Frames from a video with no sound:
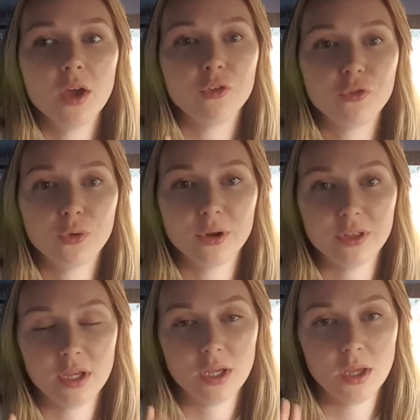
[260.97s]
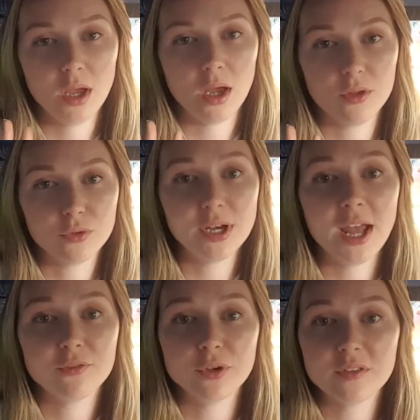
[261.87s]
for the
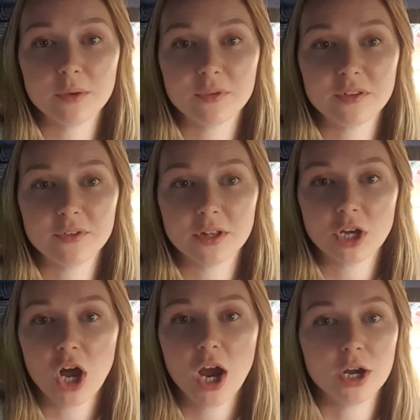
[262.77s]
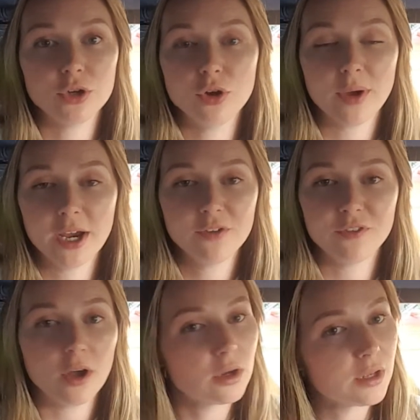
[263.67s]
3.5 weeks I was living in the car, no hair
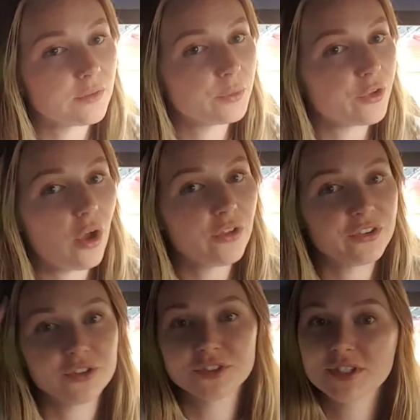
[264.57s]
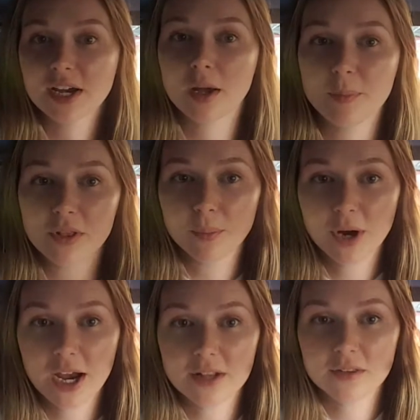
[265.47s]
fall, because it was all still stuck up in the
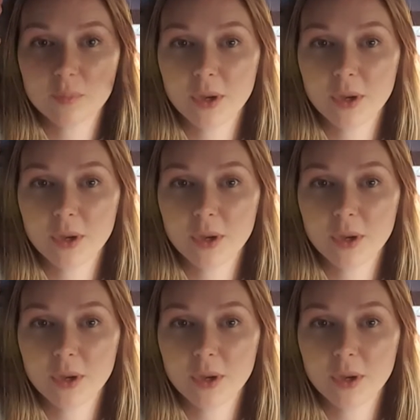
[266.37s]
braids.